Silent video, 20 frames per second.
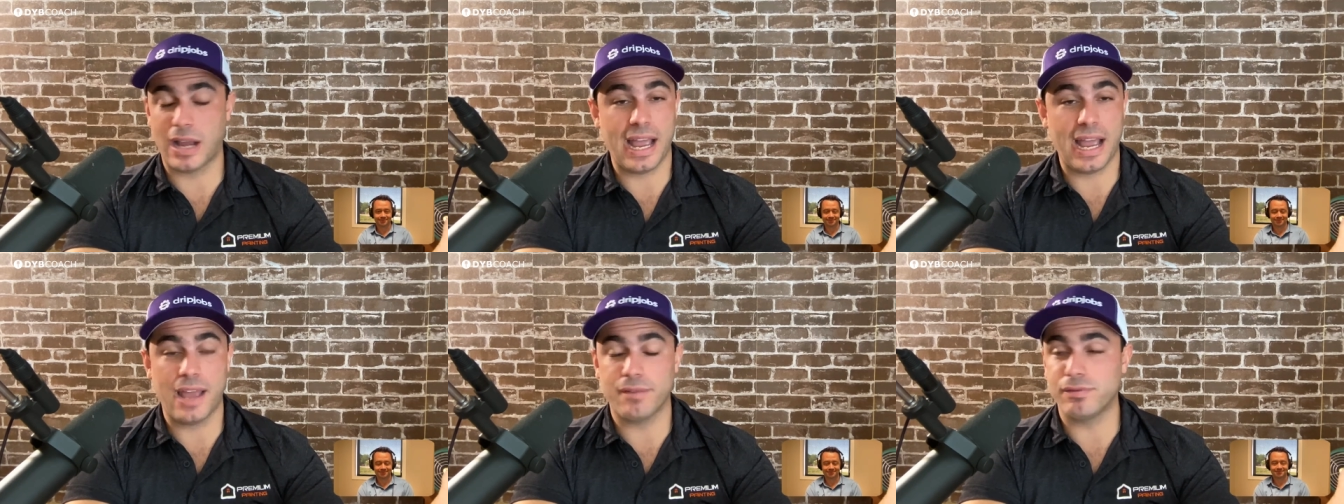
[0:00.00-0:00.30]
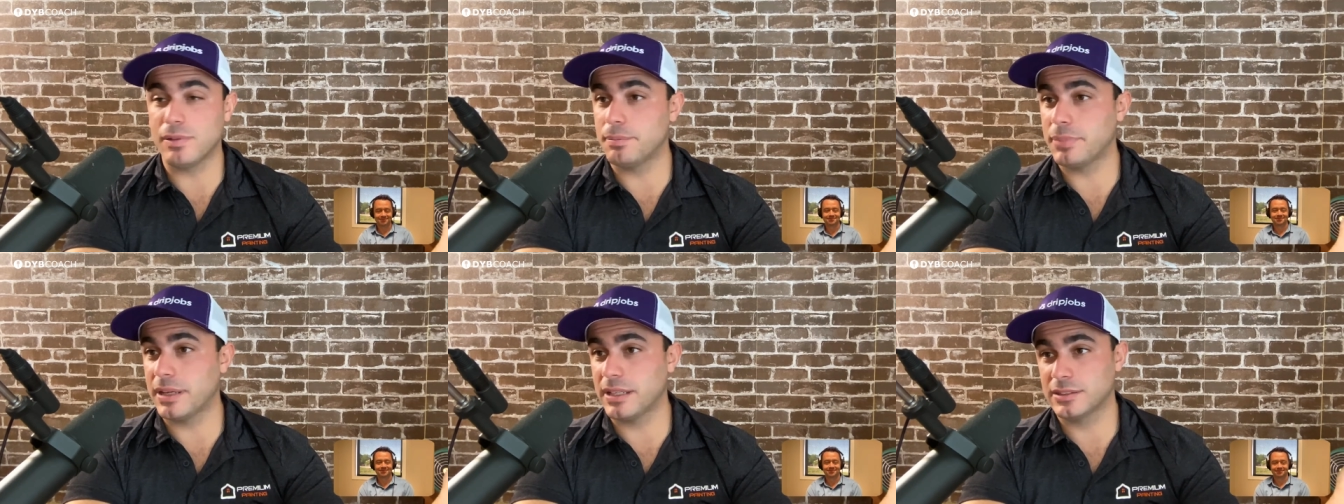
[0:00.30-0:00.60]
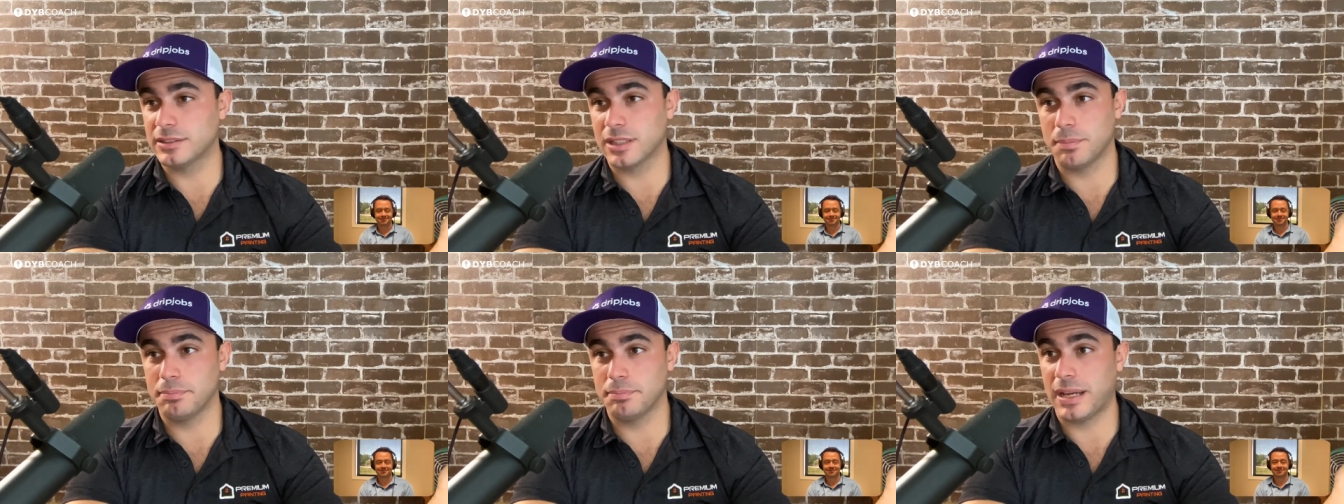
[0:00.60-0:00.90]
i haven't
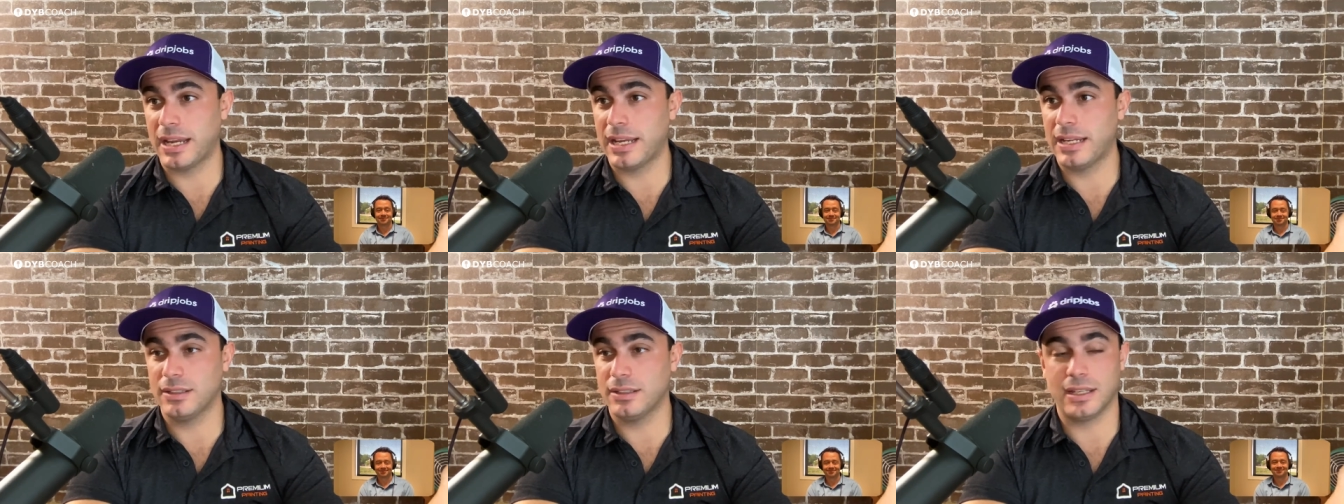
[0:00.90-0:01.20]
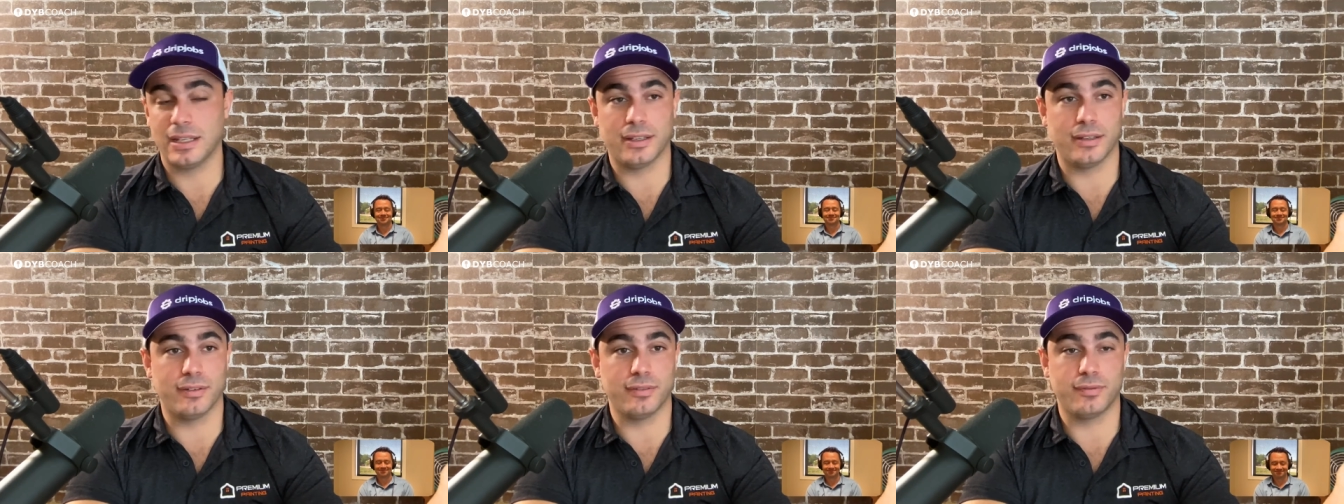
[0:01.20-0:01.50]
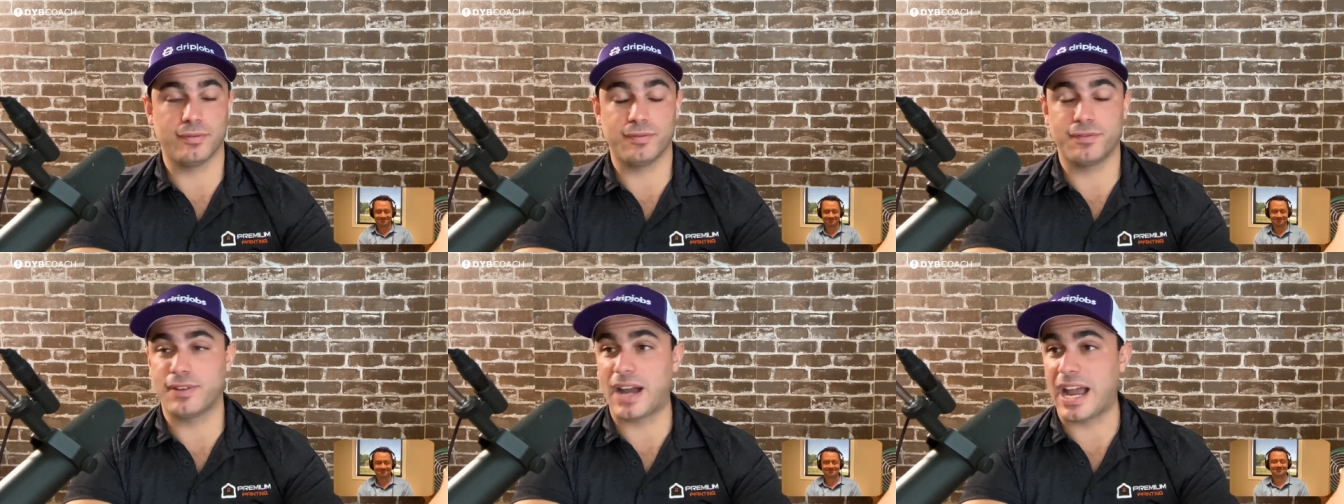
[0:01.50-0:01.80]
picked up paint in
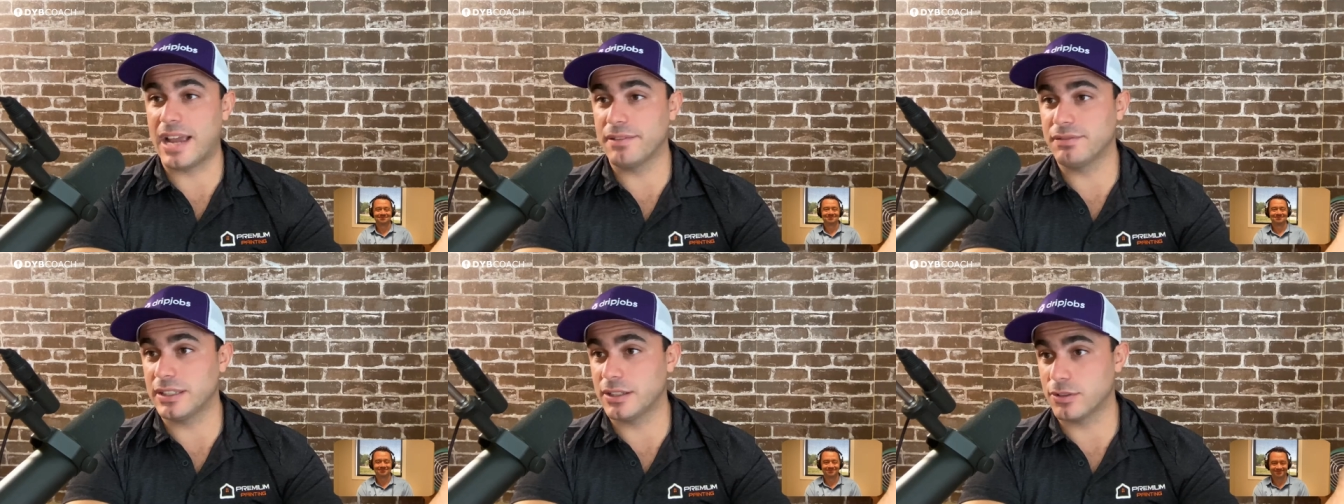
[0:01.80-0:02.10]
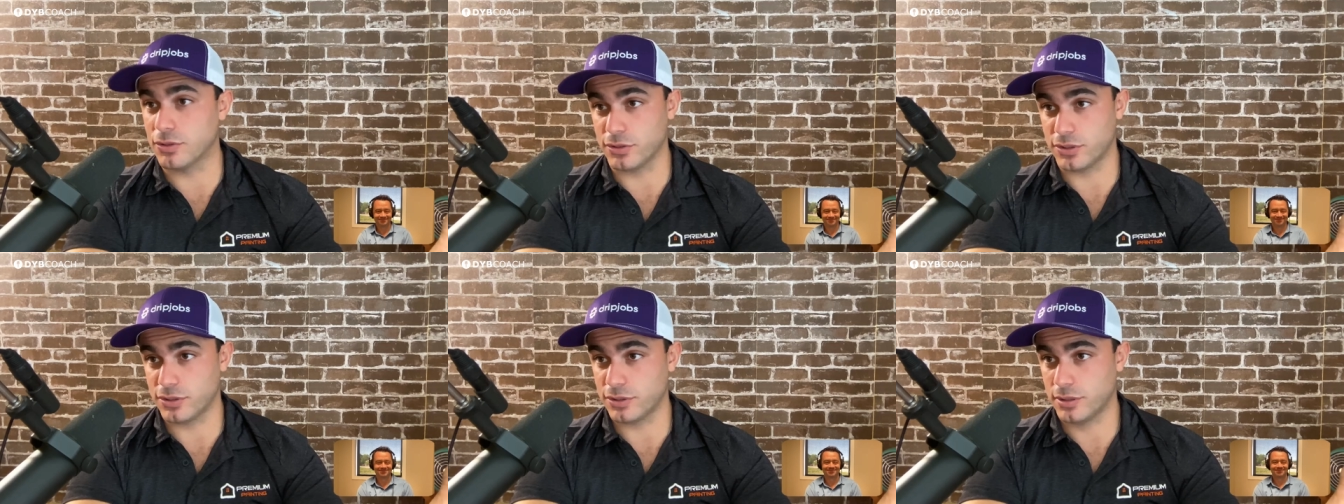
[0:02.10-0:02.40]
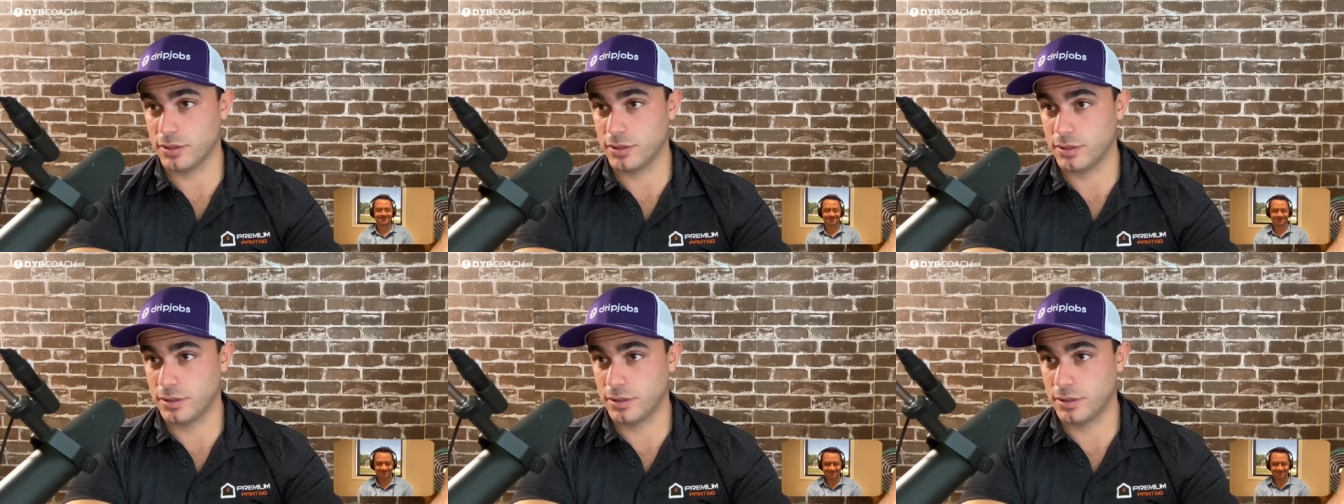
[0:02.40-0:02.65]
five years